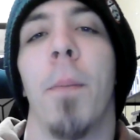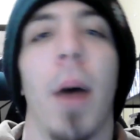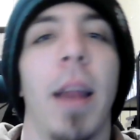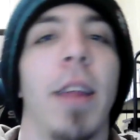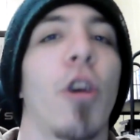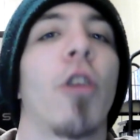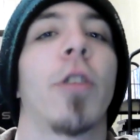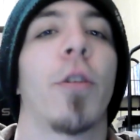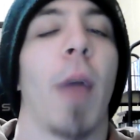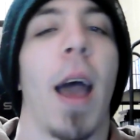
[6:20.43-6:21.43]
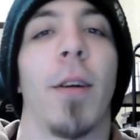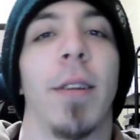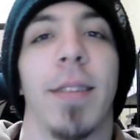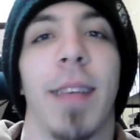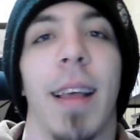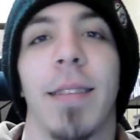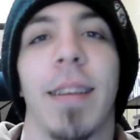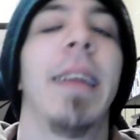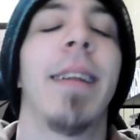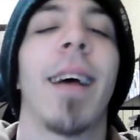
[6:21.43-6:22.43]
but he turns it around and says
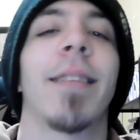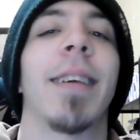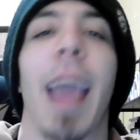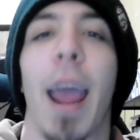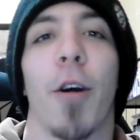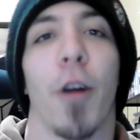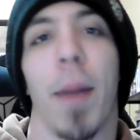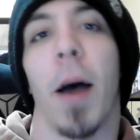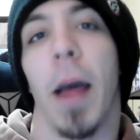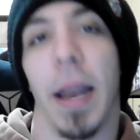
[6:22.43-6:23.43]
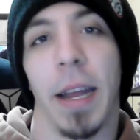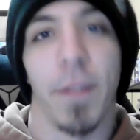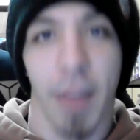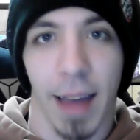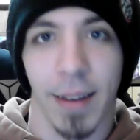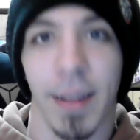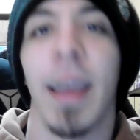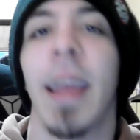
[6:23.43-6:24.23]
he doesn't care about any of that.